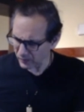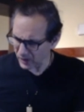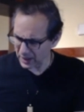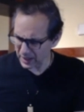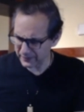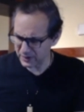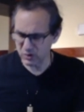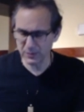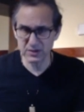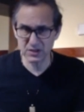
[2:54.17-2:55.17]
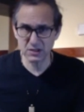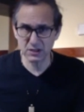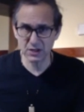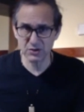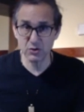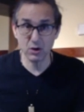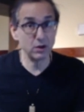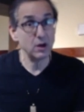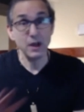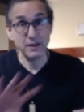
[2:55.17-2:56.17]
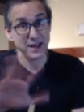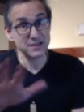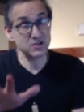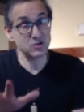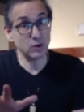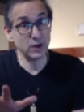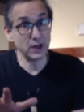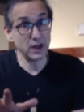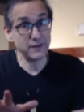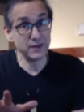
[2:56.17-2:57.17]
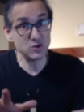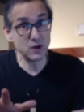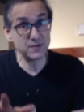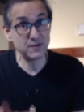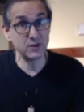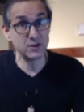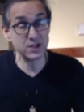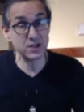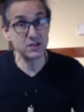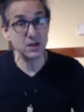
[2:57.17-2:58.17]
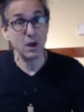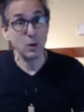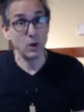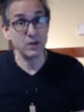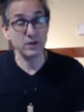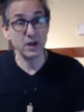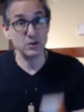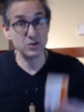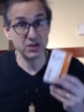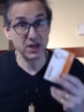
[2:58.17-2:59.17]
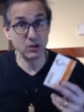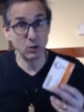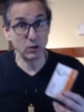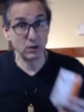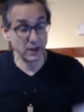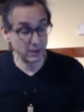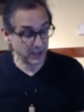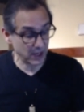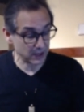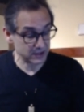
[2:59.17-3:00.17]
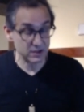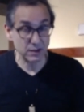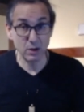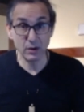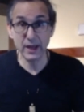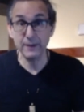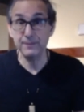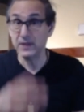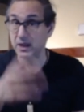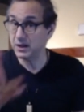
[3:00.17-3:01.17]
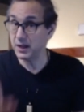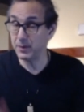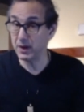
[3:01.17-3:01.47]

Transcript: on I.V.drip because it's a lot stronger. That's the story on I.V.drips versus whether or not you should take the oral antibiotics. Okay? Keep it